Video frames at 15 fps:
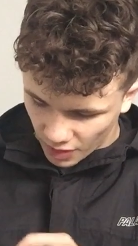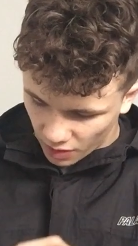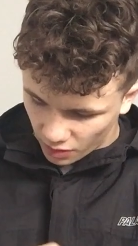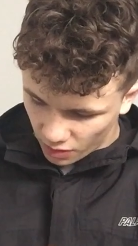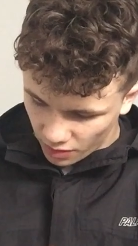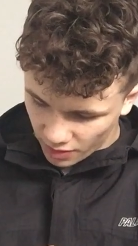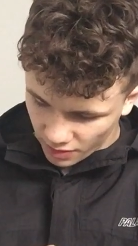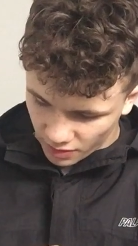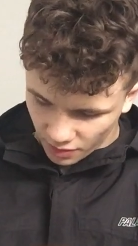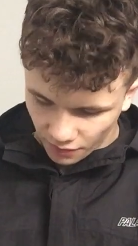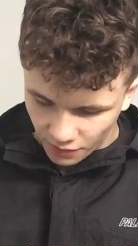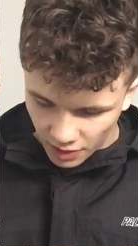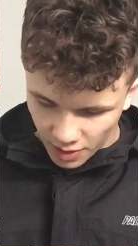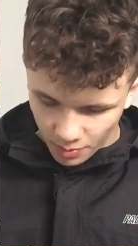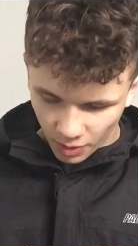I got these
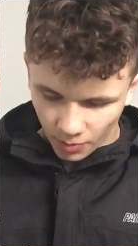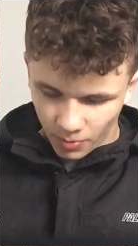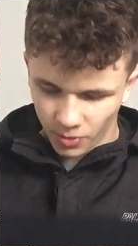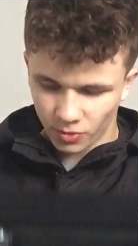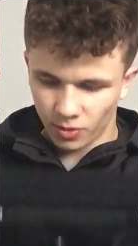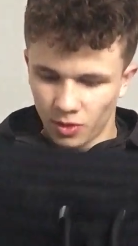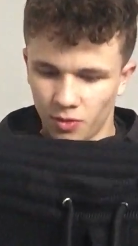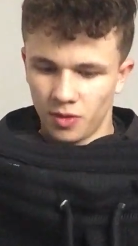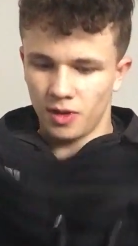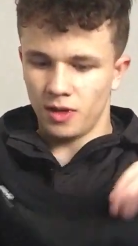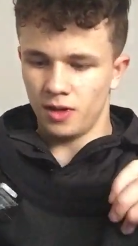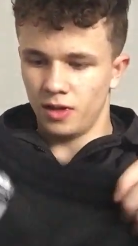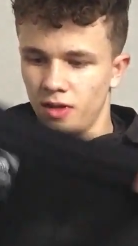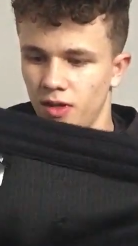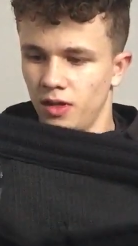off Depop as well
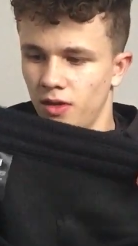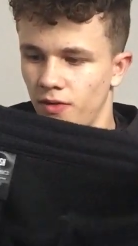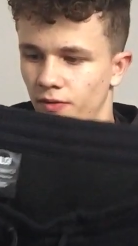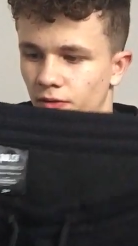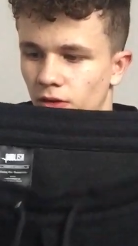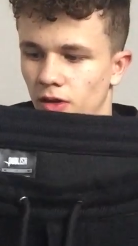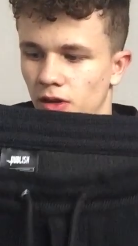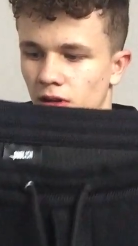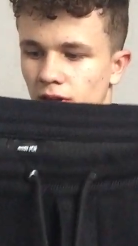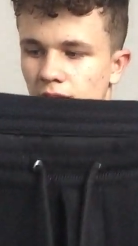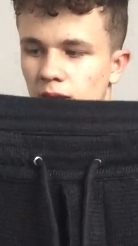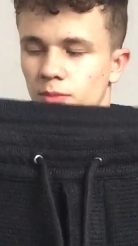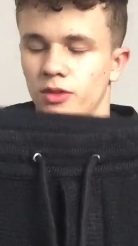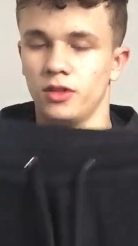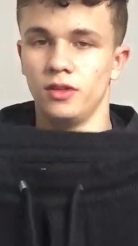for an
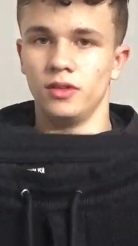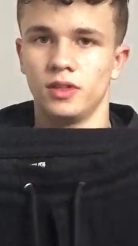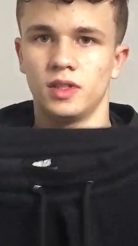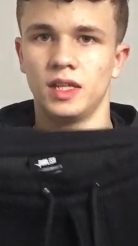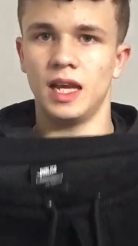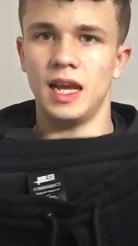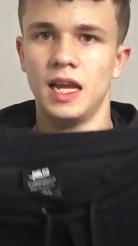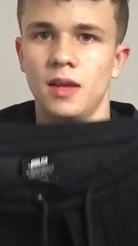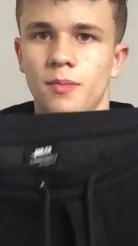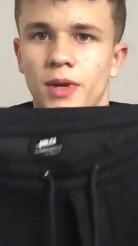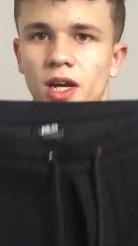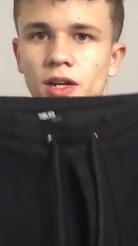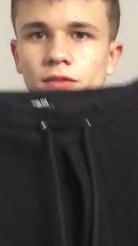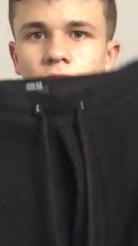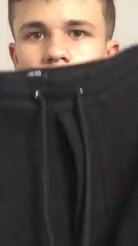absolute
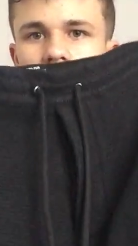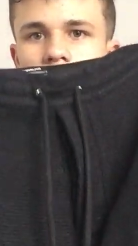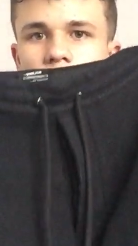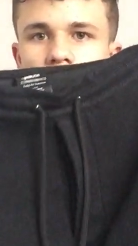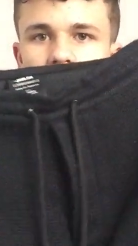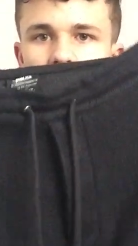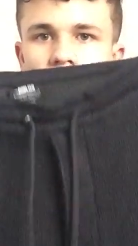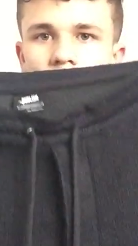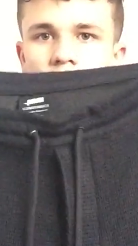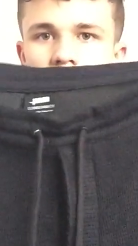£8.50.